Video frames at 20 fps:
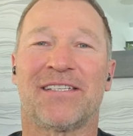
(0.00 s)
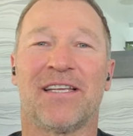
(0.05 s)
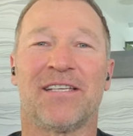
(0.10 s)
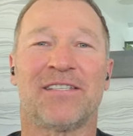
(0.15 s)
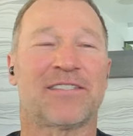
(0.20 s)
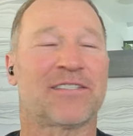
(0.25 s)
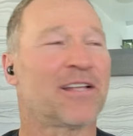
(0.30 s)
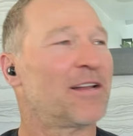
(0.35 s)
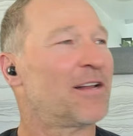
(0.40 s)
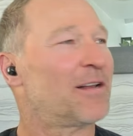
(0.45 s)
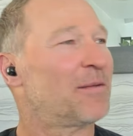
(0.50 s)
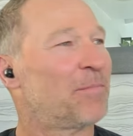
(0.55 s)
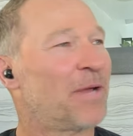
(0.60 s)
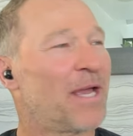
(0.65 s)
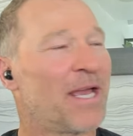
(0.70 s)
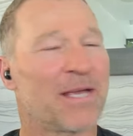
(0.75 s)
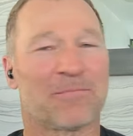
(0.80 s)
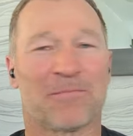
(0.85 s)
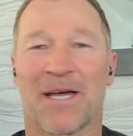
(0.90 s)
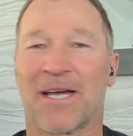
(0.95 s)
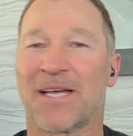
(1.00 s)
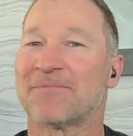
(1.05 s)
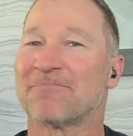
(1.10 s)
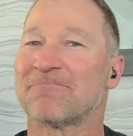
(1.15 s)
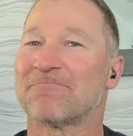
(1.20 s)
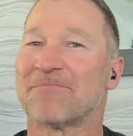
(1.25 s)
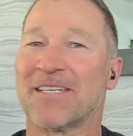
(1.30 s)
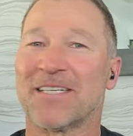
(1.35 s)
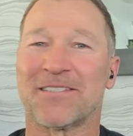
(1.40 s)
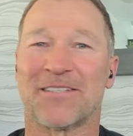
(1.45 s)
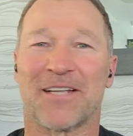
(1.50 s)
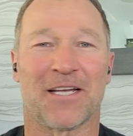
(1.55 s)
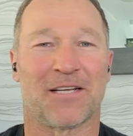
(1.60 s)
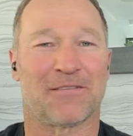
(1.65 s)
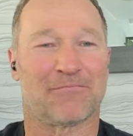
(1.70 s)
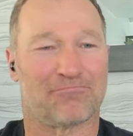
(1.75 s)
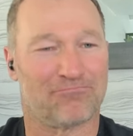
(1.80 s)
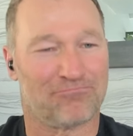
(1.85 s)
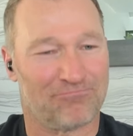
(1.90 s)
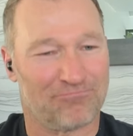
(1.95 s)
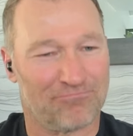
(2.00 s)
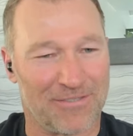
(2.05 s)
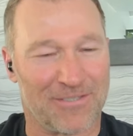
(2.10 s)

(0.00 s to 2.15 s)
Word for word: he is. He's still big, man. I know it.